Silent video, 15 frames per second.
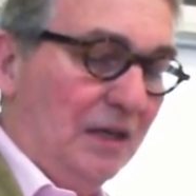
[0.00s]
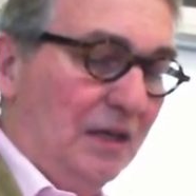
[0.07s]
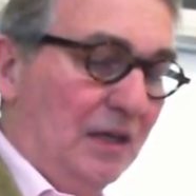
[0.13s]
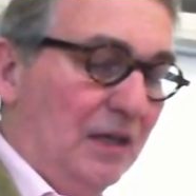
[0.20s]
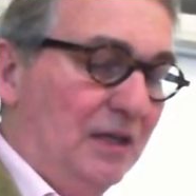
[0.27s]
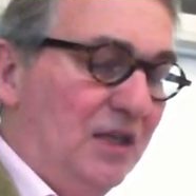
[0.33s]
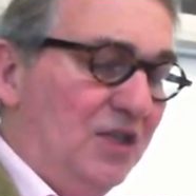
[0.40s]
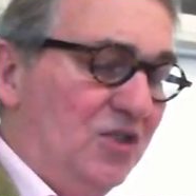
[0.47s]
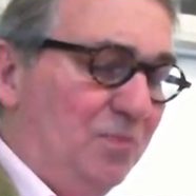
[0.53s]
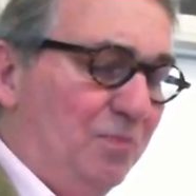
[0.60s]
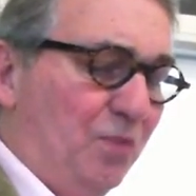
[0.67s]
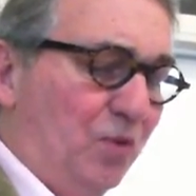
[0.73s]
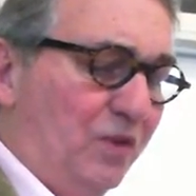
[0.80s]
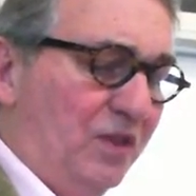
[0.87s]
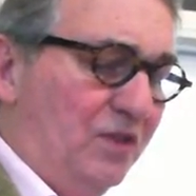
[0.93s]
And this
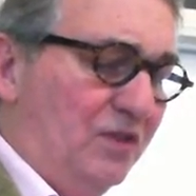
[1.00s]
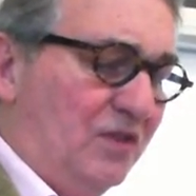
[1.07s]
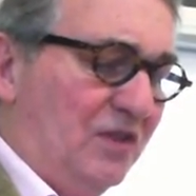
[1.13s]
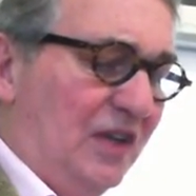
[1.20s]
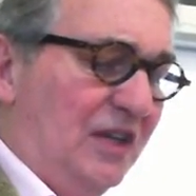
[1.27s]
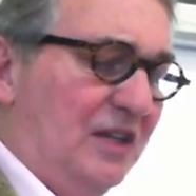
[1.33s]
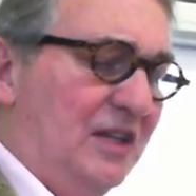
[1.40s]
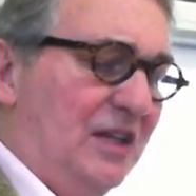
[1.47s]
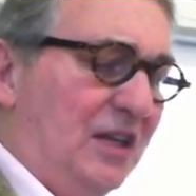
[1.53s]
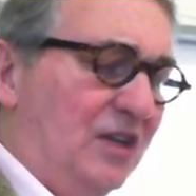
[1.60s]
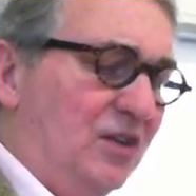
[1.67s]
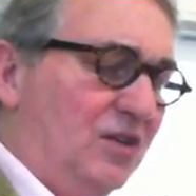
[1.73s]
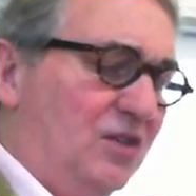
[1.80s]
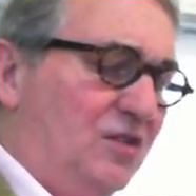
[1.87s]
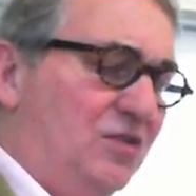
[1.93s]
points, I
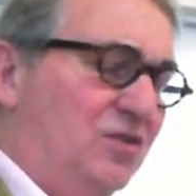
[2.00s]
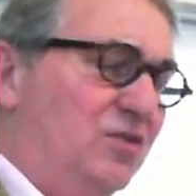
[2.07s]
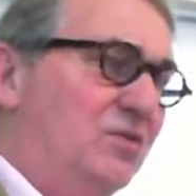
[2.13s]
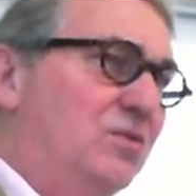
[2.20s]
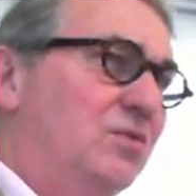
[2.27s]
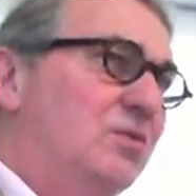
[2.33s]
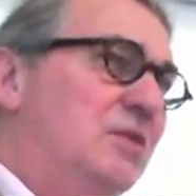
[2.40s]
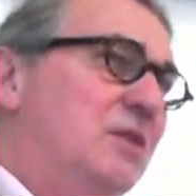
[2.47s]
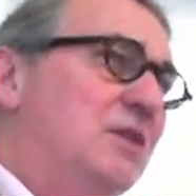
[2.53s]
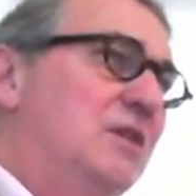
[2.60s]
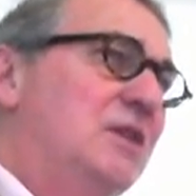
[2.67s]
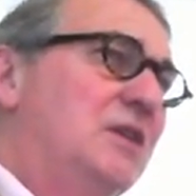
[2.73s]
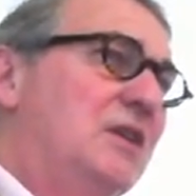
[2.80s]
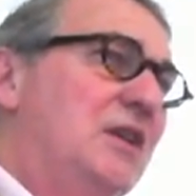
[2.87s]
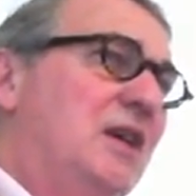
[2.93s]
think, to
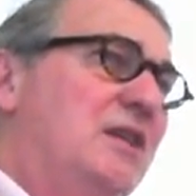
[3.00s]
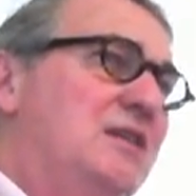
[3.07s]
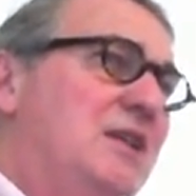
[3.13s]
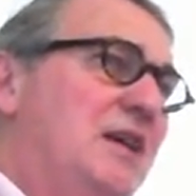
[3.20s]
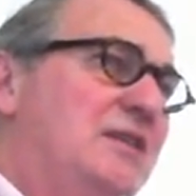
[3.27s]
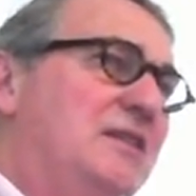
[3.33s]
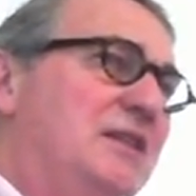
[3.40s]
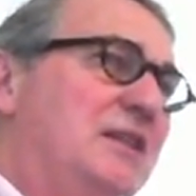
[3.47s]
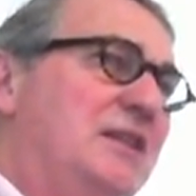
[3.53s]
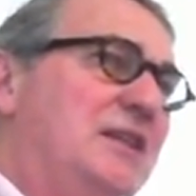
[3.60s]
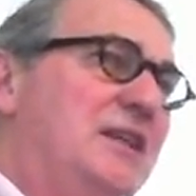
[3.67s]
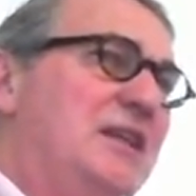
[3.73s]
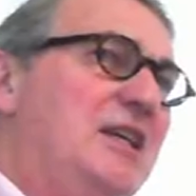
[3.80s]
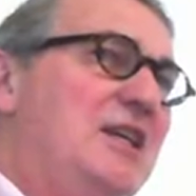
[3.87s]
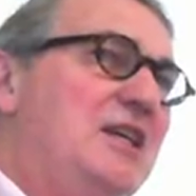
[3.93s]
another
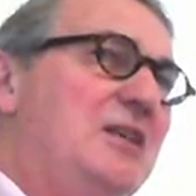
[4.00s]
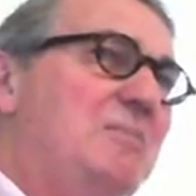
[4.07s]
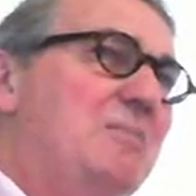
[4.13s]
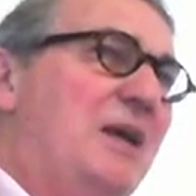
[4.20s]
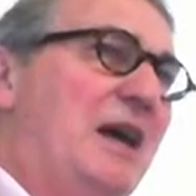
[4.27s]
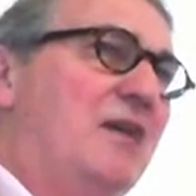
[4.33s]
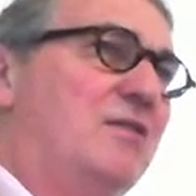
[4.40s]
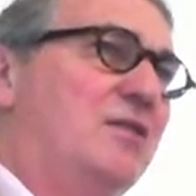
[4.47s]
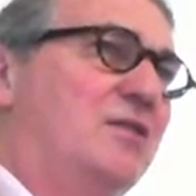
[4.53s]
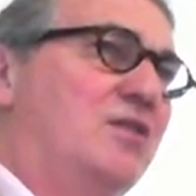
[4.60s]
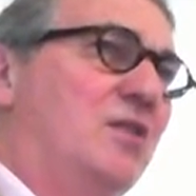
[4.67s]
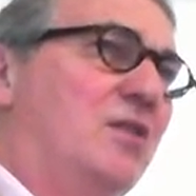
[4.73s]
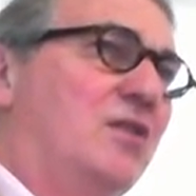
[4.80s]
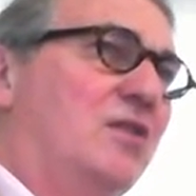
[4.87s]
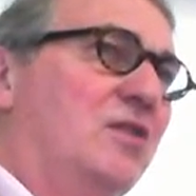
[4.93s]
key
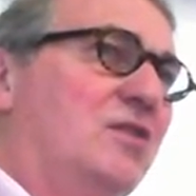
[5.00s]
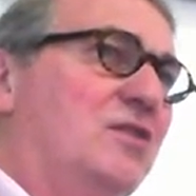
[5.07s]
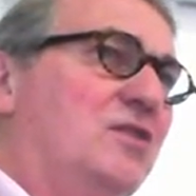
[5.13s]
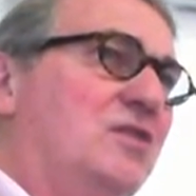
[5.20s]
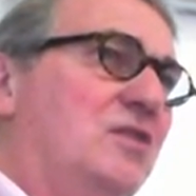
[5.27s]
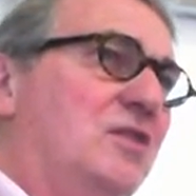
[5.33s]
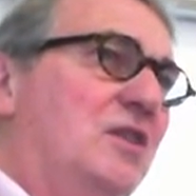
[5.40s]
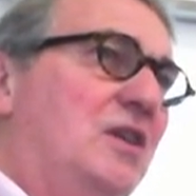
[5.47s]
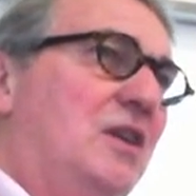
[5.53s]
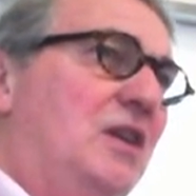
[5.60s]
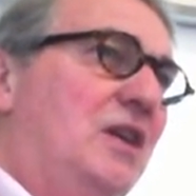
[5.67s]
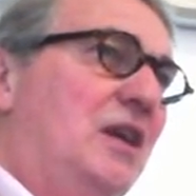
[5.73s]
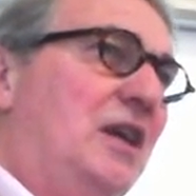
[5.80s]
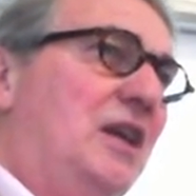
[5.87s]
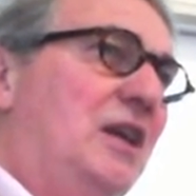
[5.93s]
paradox
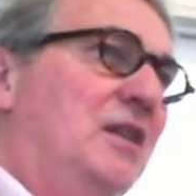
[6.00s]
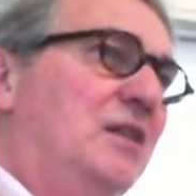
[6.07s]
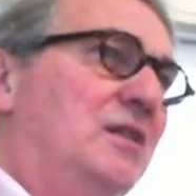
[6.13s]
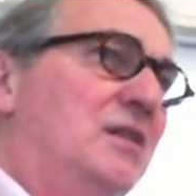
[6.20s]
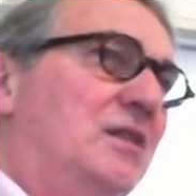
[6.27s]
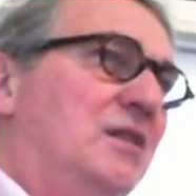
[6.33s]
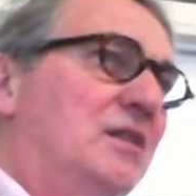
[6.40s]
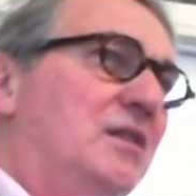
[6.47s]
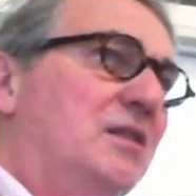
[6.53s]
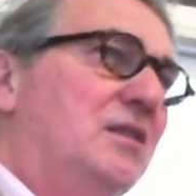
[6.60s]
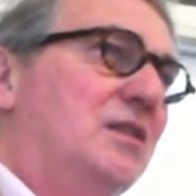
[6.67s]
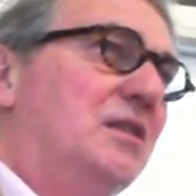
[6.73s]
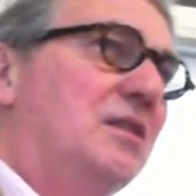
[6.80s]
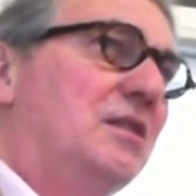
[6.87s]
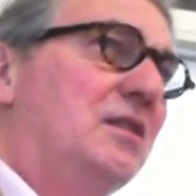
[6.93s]
in
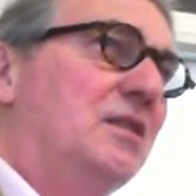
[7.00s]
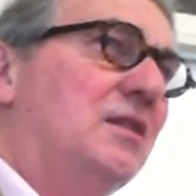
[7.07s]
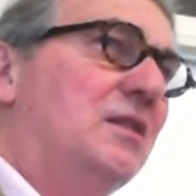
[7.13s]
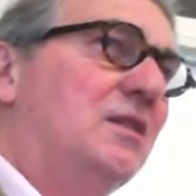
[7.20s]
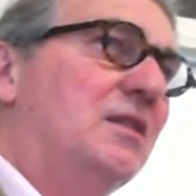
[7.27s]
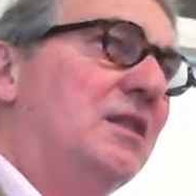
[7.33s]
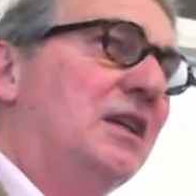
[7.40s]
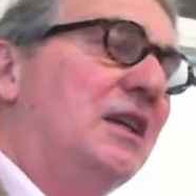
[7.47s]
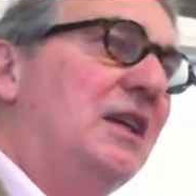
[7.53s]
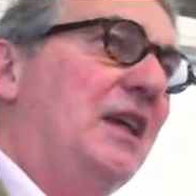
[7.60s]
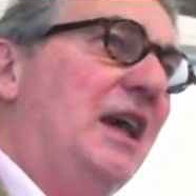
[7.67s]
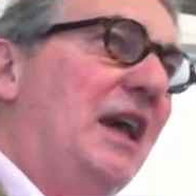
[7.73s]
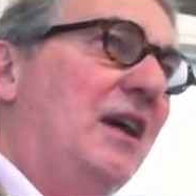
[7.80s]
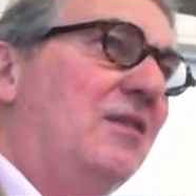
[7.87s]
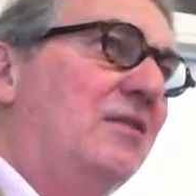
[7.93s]
the
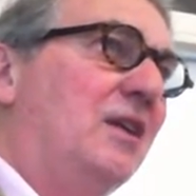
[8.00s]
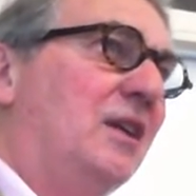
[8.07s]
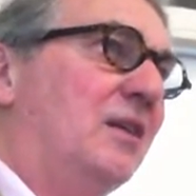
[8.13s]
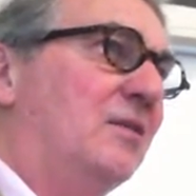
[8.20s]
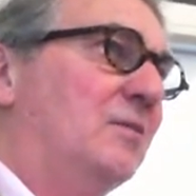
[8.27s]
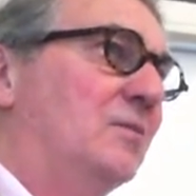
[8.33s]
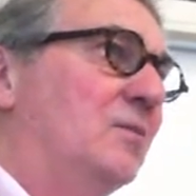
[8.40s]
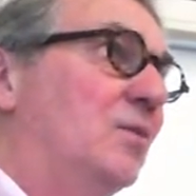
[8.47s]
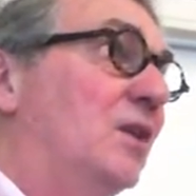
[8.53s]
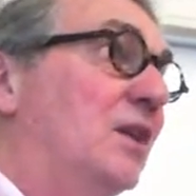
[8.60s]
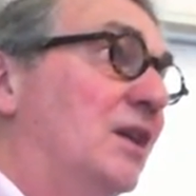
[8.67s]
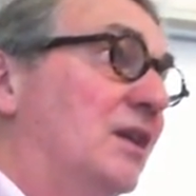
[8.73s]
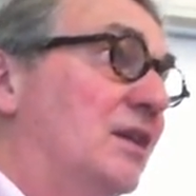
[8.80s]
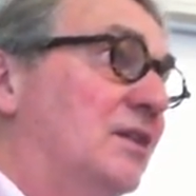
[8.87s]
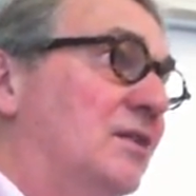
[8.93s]
caring
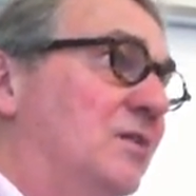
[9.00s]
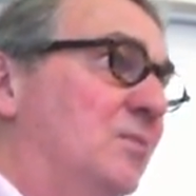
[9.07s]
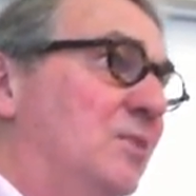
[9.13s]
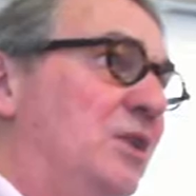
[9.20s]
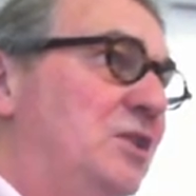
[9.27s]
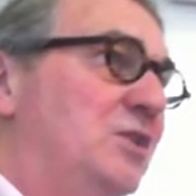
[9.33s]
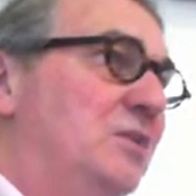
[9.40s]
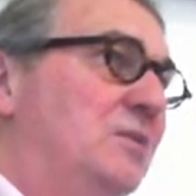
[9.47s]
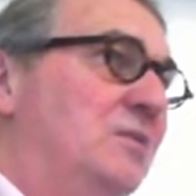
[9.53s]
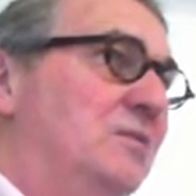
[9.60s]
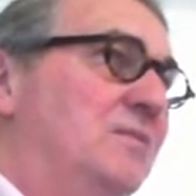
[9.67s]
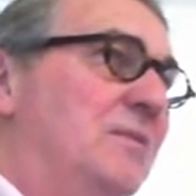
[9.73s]
work that we do.